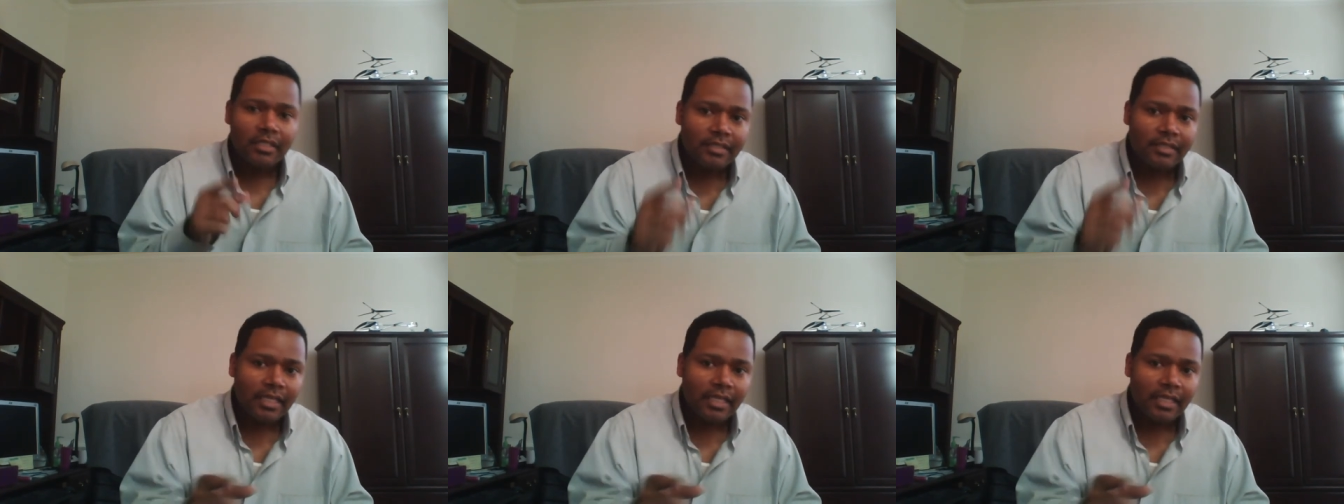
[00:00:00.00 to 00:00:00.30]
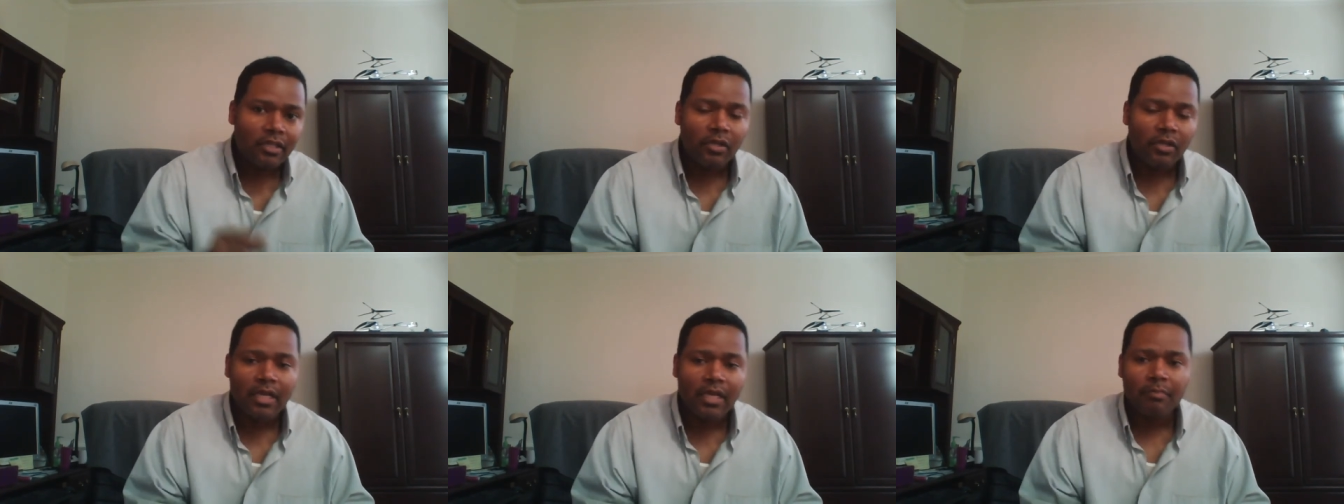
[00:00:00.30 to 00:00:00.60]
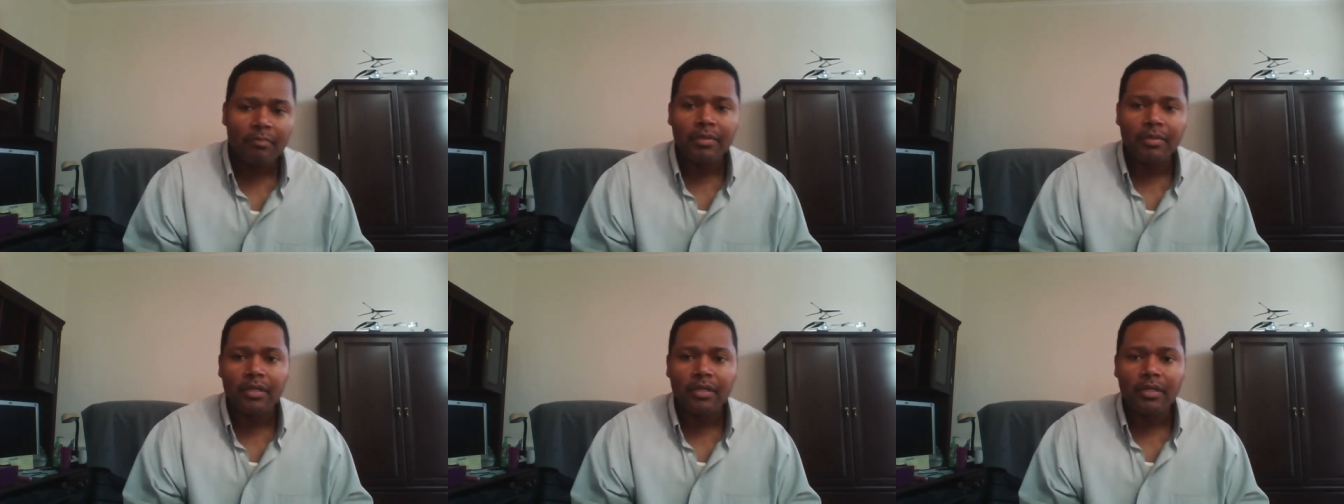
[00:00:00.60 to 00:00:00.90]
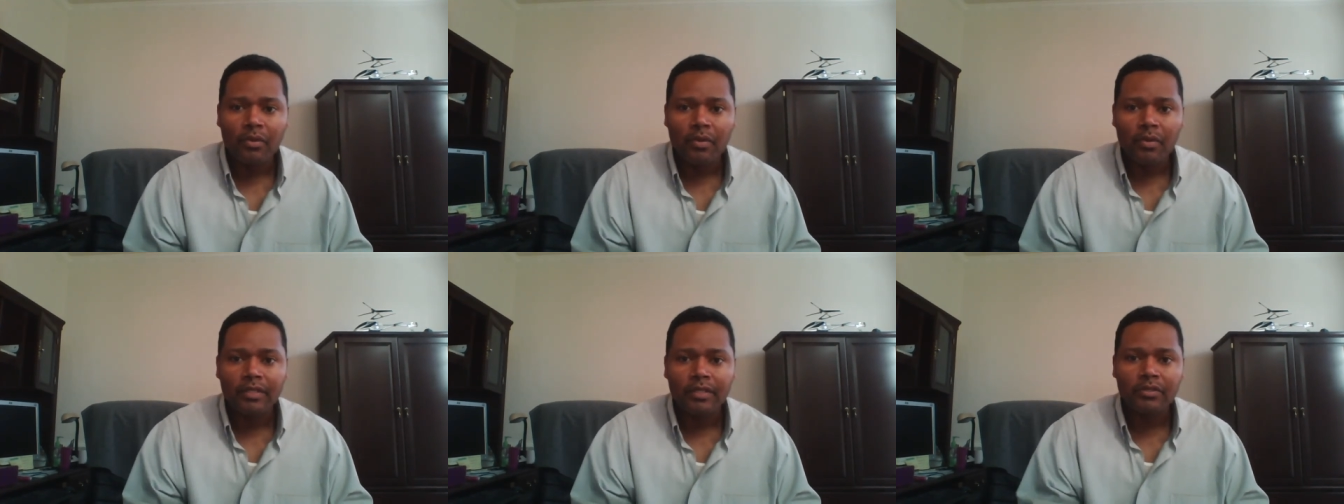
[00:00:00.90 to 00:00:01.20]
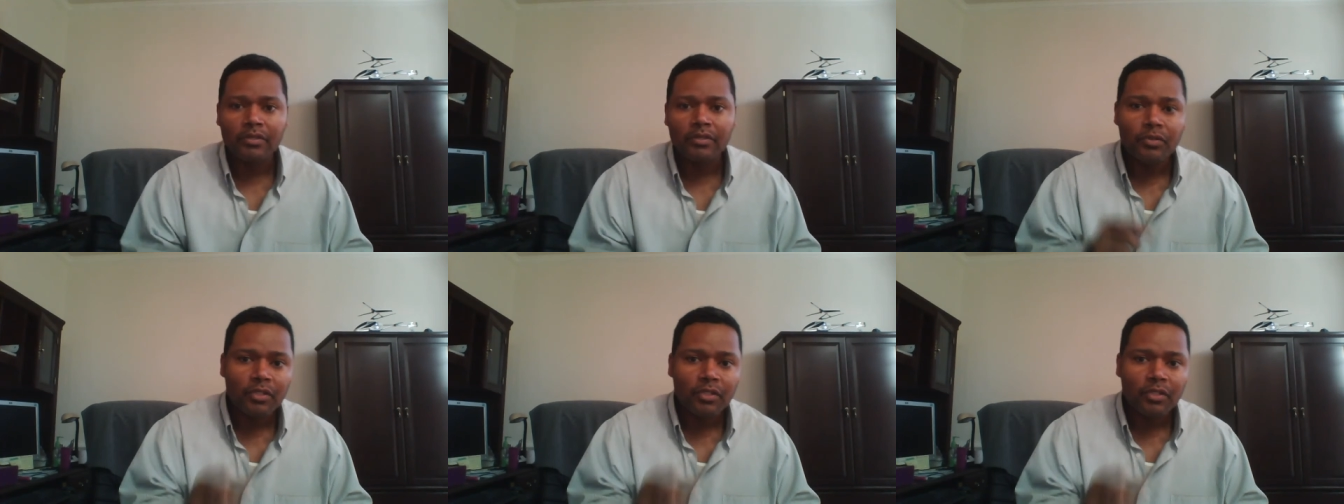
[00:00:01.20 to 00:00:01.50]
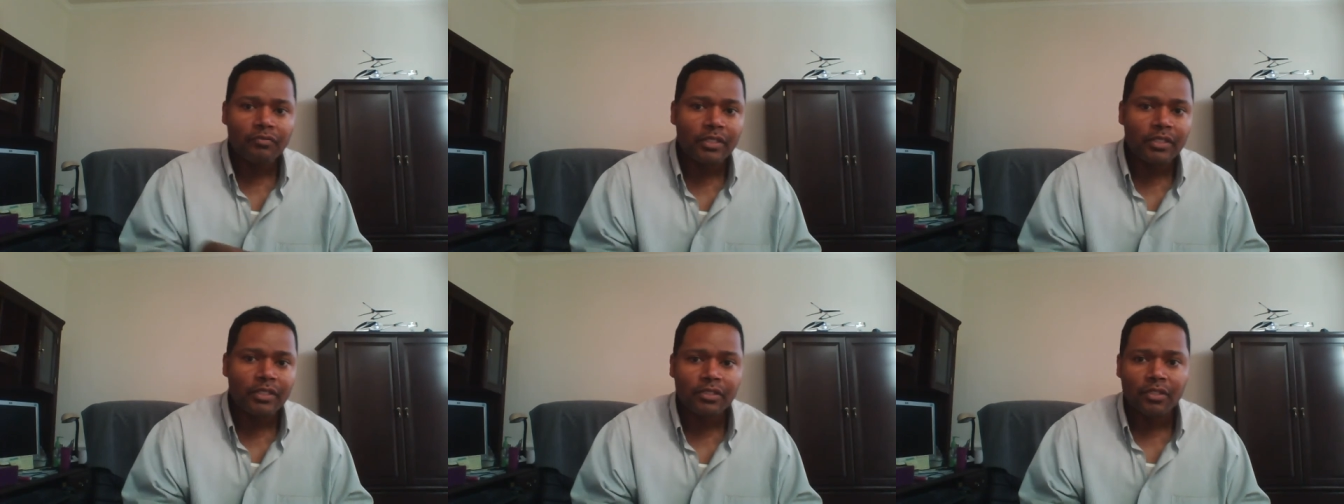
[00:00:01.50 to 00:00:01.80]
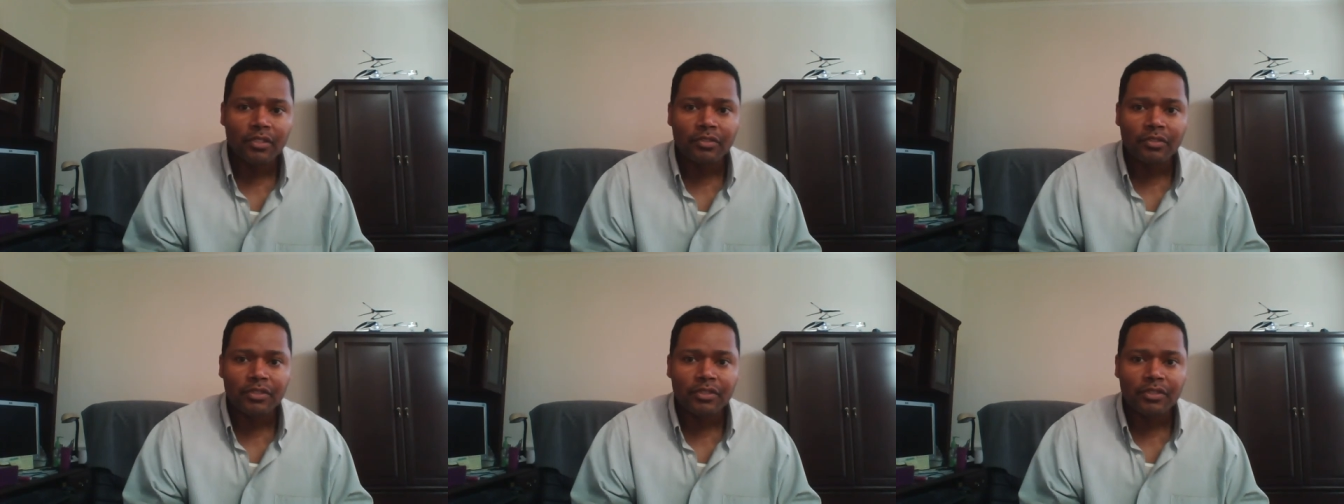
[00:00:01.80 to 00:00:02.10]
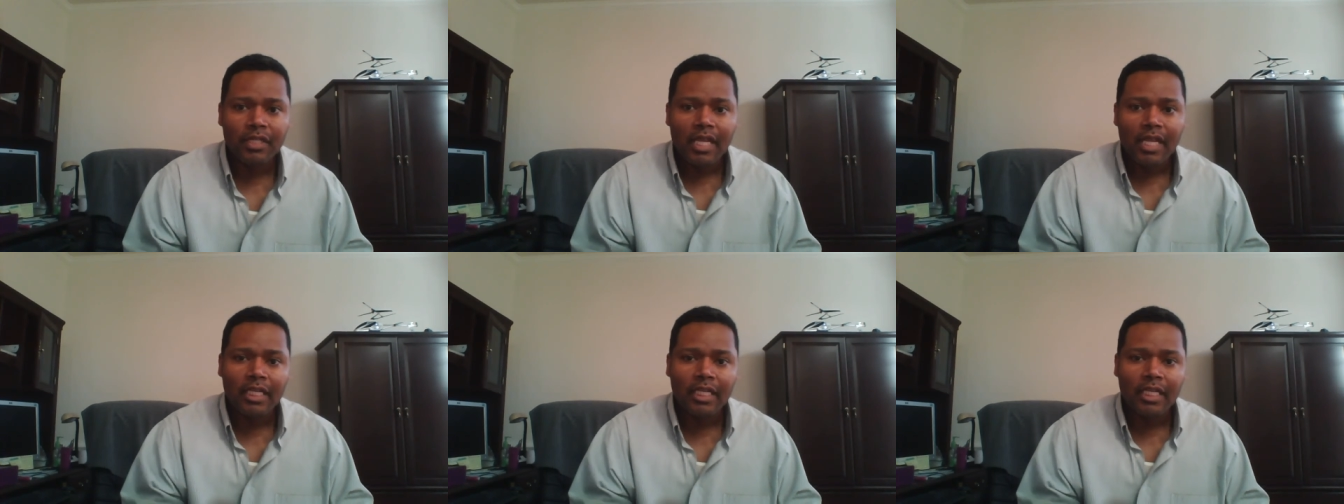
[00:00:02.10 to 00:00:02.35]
take a look at Bitcoin, do your research,